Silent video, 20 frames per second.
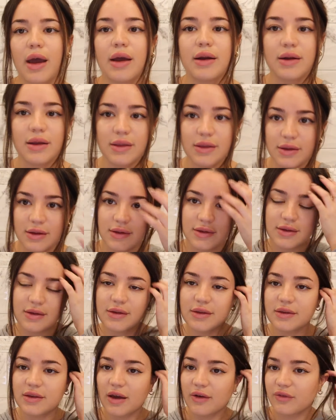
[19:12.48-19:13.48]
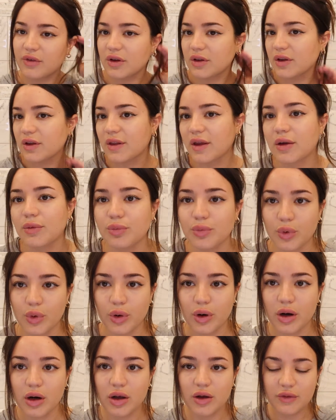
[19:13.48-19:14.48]
And this is definitely like
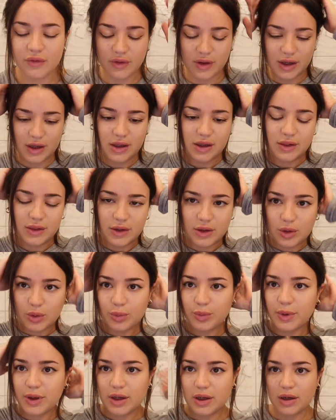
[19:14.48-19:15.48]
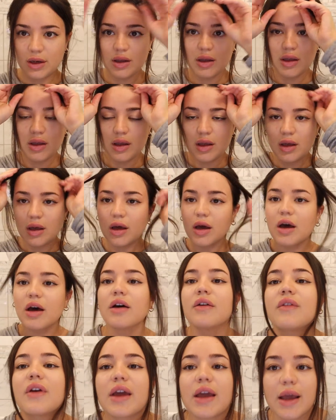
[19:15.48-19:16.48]
more of like a little bit
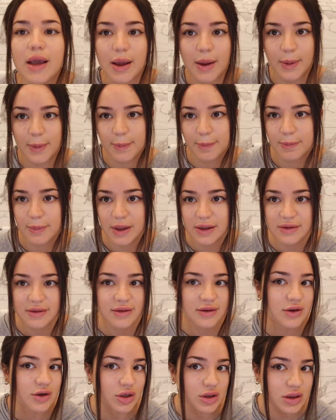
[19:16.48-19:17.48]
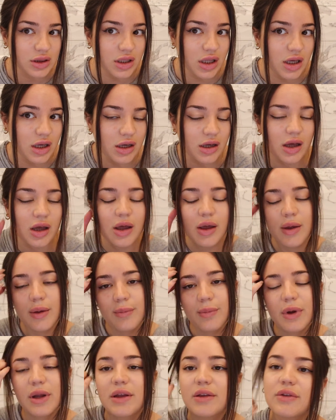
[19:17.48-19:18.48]
of a messier look,
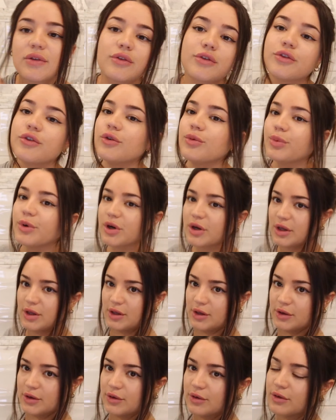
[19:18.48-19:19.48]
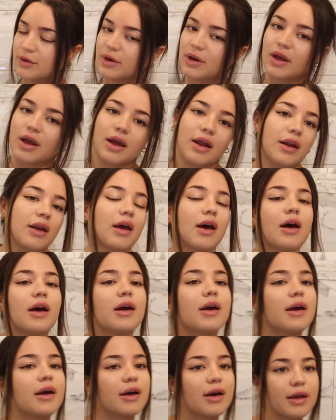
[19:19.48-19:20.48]
but it's super cute and
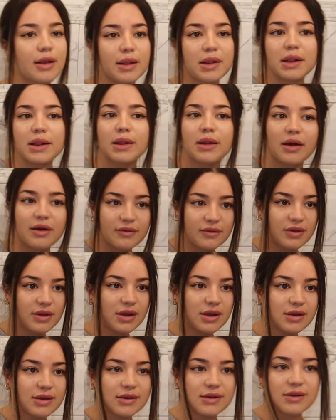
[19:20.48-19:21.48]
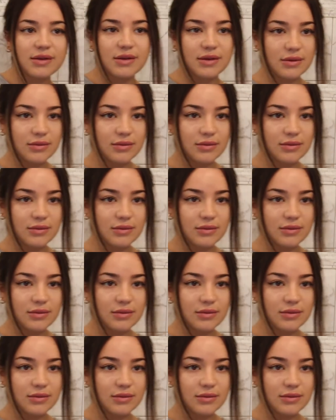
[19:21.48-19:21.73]
I love this.